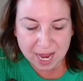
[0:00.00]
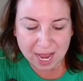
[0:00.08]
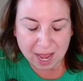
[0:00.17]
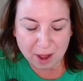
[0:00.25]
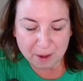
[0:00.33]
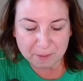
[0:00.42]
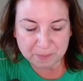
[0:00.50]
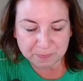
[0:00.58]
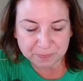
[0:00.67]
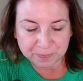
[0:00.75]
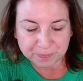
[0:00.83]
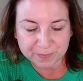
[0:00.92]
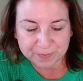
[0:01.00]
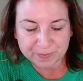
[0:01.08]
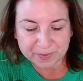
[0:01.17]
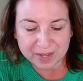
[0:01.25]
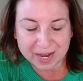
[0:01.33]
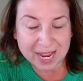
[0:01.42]
And
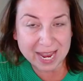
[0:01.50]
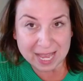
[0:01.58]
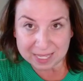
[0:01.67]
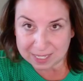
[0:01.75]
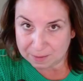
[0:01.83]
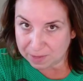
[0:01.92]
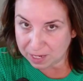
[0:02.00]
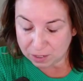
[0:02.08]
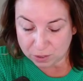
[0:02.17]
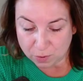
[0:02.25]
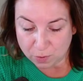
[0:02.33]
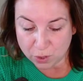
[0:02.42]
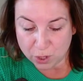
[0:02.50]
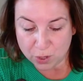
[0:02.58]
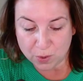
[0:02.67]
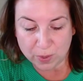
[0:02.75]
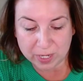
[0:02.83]
I asked him like, "So you?"